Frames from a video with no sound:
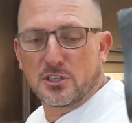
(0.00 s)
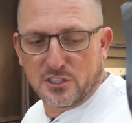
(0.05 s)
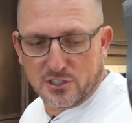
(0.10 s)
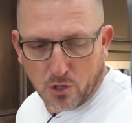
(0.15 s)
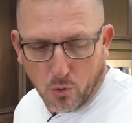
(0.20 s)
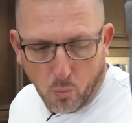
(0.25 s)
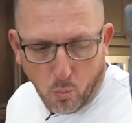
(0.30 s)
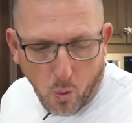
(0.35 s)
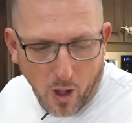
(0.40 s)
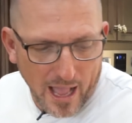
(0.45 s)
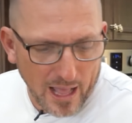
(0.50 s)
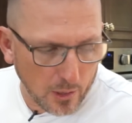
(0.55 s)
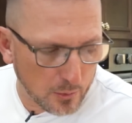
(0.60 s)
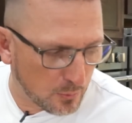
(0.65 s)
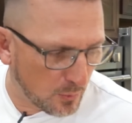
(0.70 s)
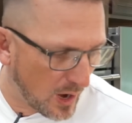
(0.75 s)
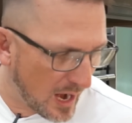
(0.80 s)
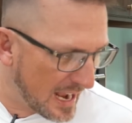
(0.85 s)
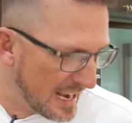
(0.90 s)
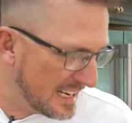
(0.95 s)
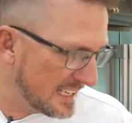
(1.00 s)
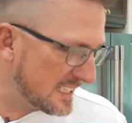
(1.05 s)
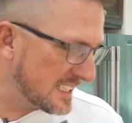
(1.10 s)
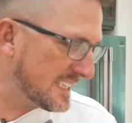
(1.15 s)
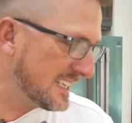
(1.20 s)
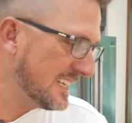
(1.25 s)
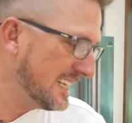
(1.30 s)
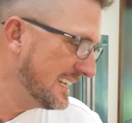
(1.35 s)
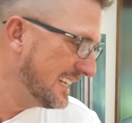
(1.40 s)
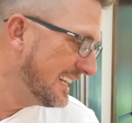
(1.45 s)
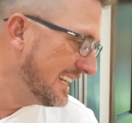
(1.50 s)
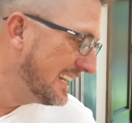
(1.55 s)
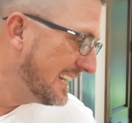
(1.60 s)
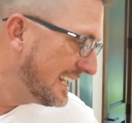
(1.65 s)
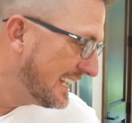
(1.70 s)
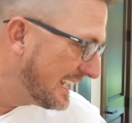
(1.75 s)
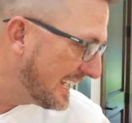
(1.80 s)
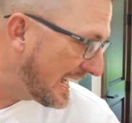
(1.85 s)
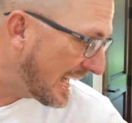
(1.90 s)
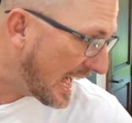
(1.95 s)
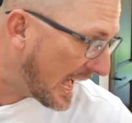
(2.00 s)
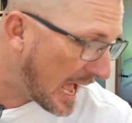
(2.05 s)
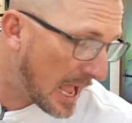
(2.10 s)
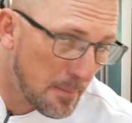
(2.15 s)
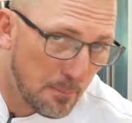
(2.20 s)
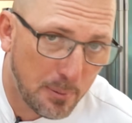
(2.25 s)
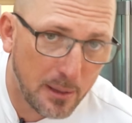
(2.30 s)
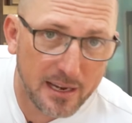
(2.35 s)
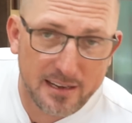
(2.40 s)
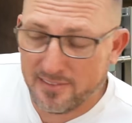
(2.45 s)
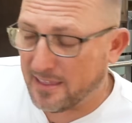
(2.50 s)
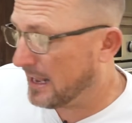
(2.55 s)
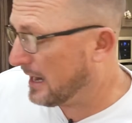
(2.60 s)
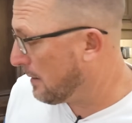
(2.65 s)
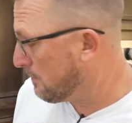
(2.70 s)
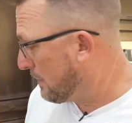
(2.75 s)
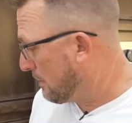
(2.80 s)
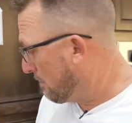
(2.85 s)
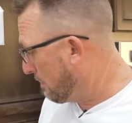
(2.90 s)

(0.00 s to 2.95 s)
it's a wild rice. I picked that up at